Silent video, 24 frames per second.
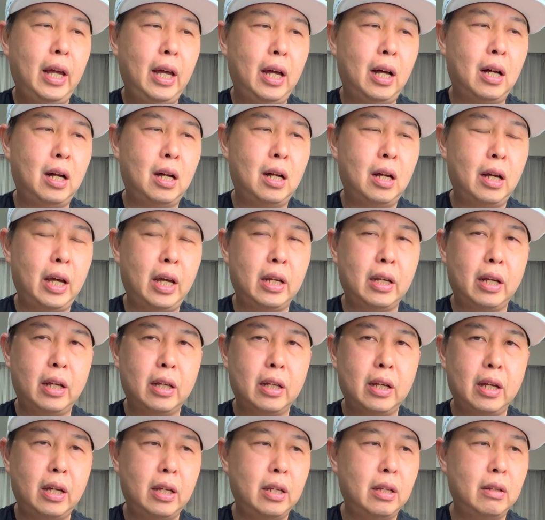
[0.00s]
and I
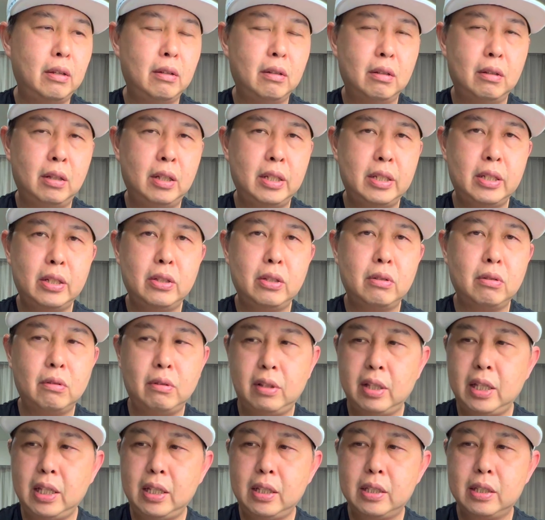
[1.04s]
can listen to
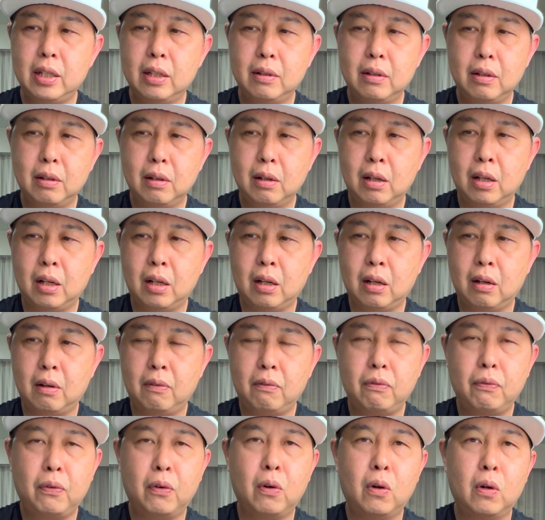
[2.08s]
these
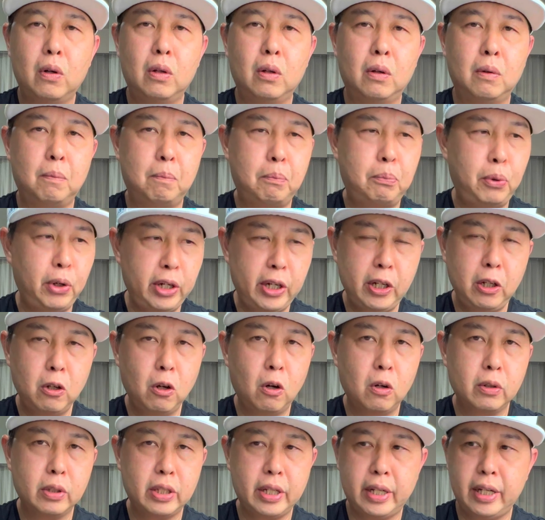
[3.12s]
for a pretty
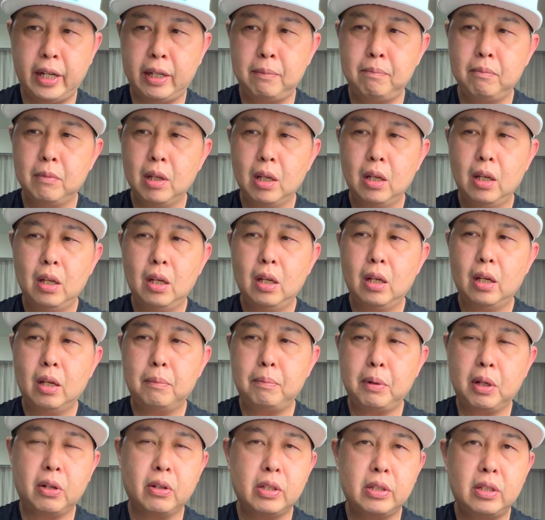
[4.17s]
long time
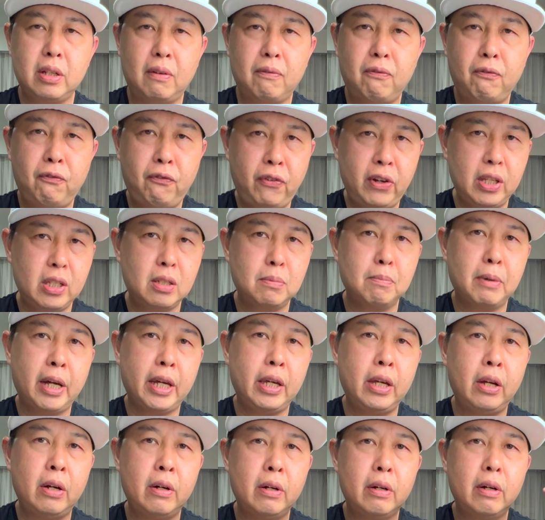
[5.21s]
because it fits my
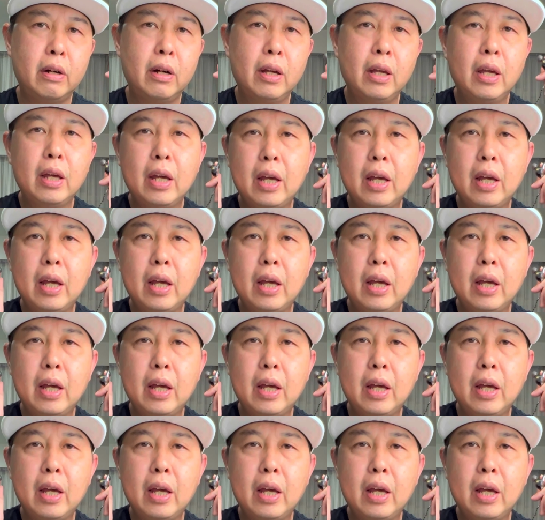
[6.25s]
ear,